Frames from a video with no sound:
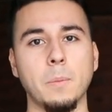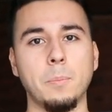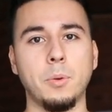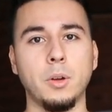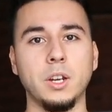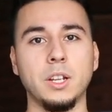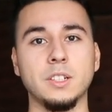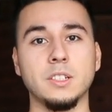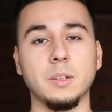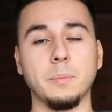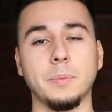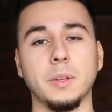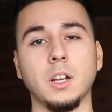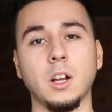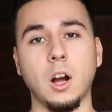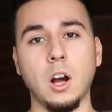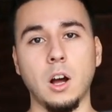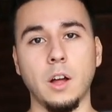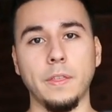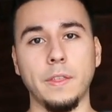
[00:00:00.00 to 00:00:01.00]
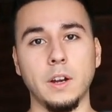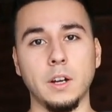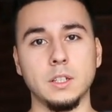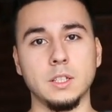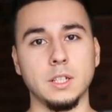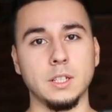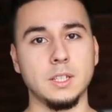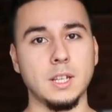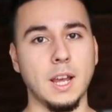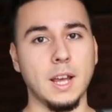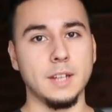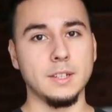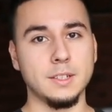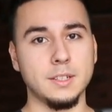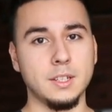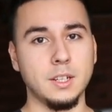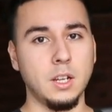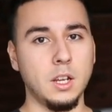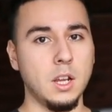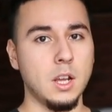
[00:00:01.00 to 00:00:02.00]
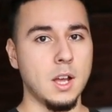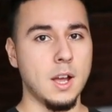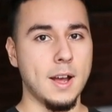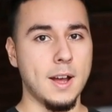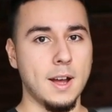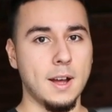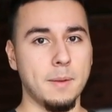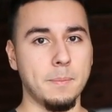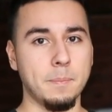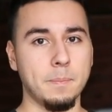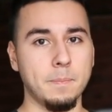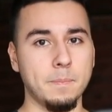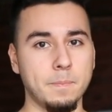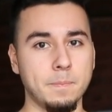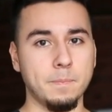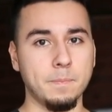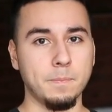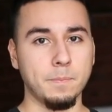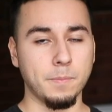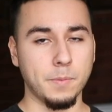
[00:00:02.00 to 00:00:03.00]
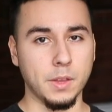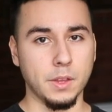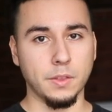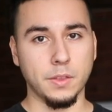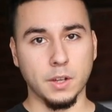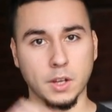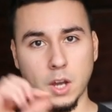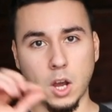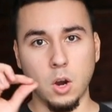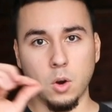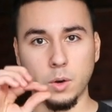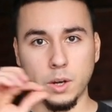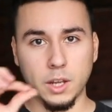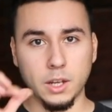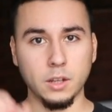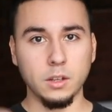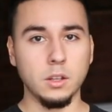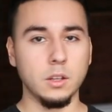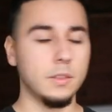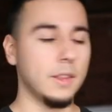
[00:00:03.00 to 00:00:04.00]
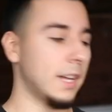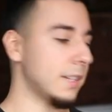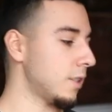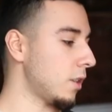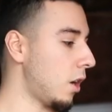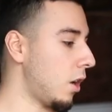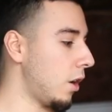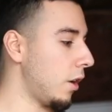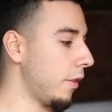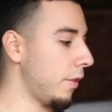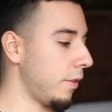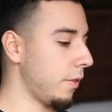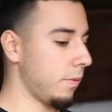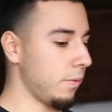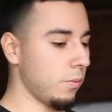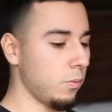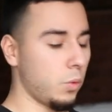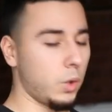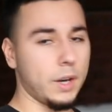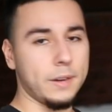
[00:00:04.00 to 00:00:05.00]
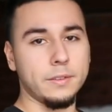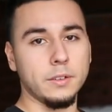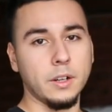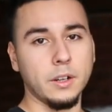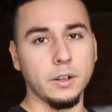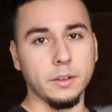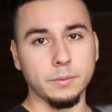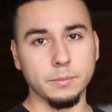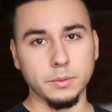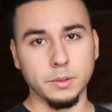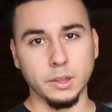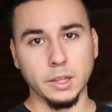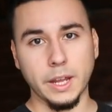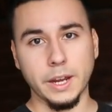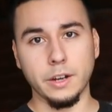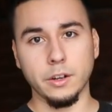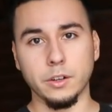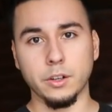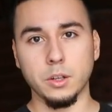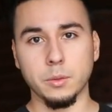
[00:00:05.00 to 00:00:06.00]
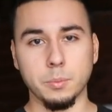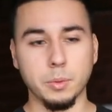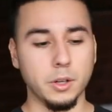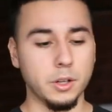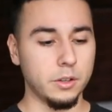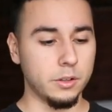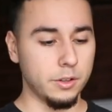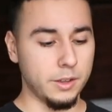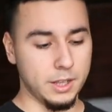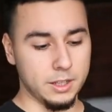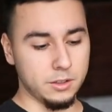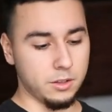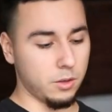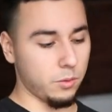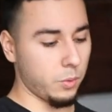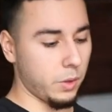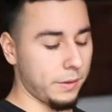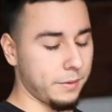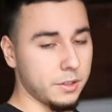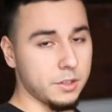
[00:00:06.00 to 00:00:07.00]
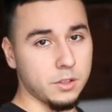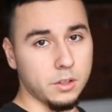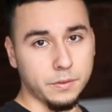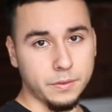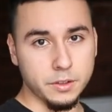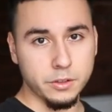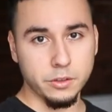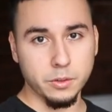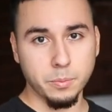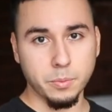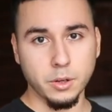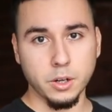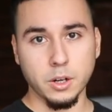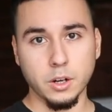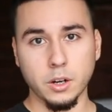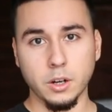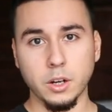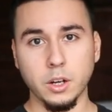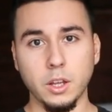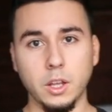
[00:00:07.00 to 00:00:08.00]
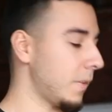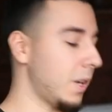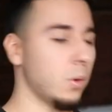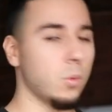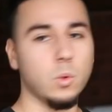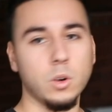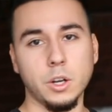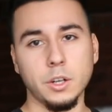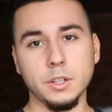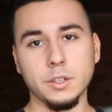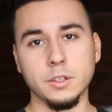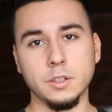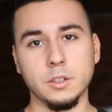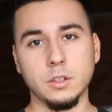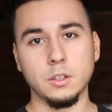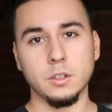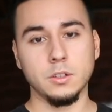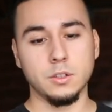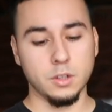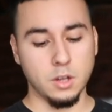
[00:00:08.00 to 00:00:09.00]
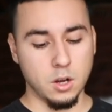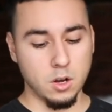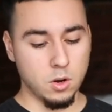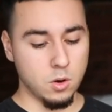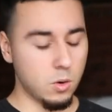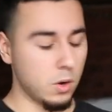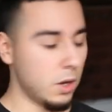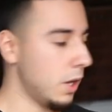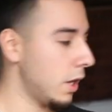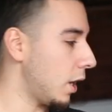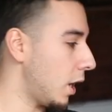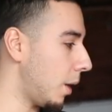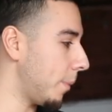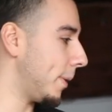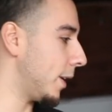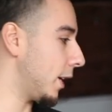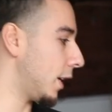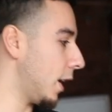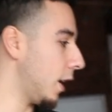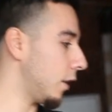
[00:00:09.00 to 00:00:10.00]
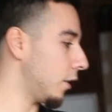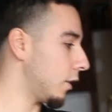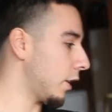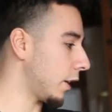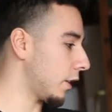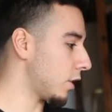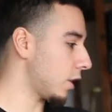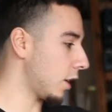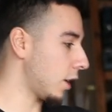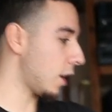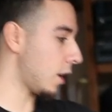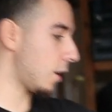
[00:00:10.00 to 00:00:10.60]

putting something on there to test the coating that's on whatever layer you put, or that's on whatever surface you put it on, it works. So I mean, again, like check